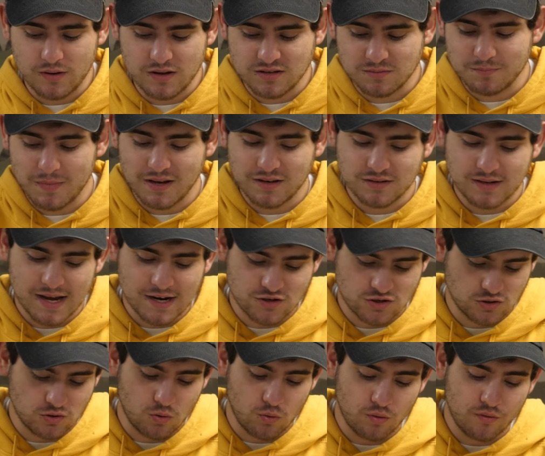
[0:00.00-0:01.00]
is meant to
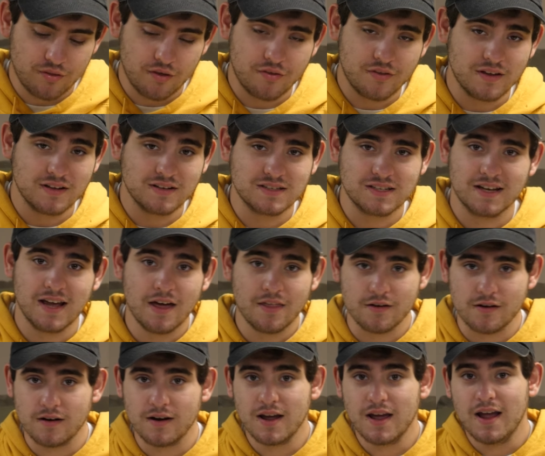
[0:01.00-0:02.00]
actually hold the thing
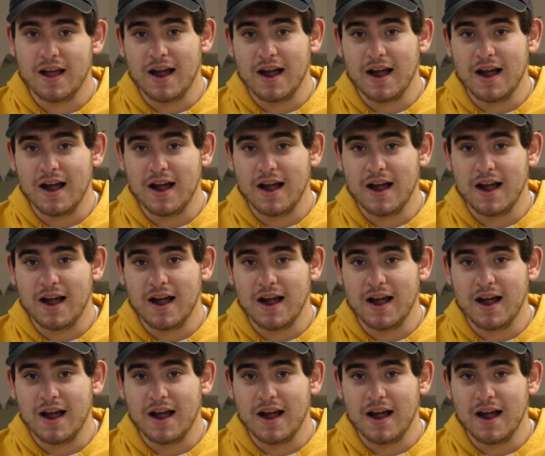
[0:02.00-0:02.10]
together,